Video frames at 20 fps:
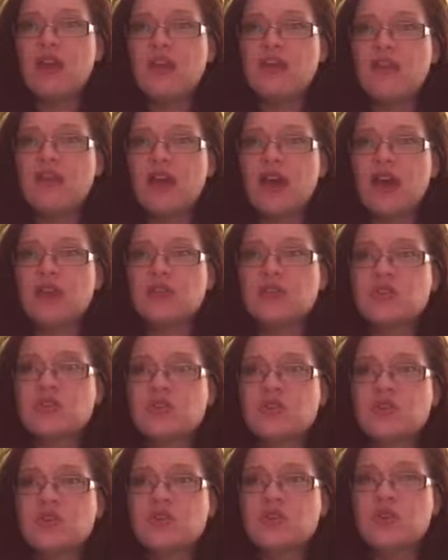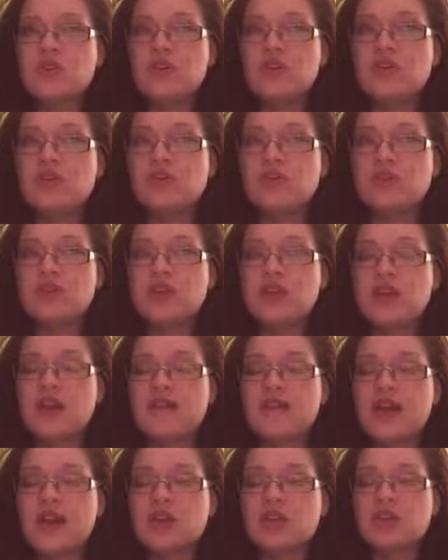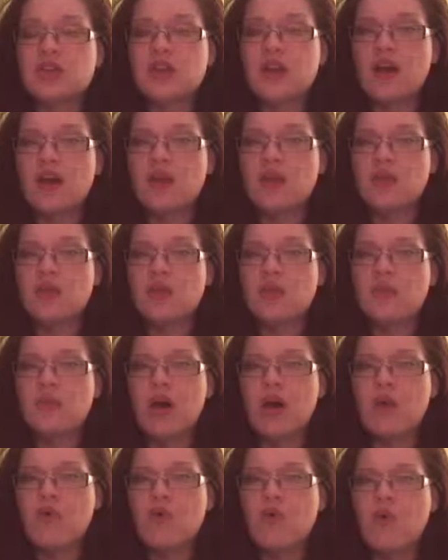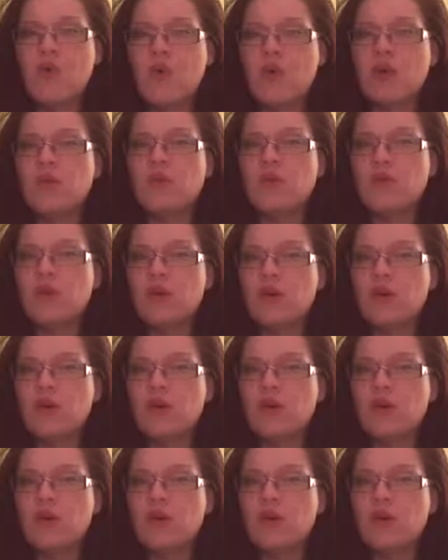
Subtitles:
in the last 2 years that I've actually gone and only bought one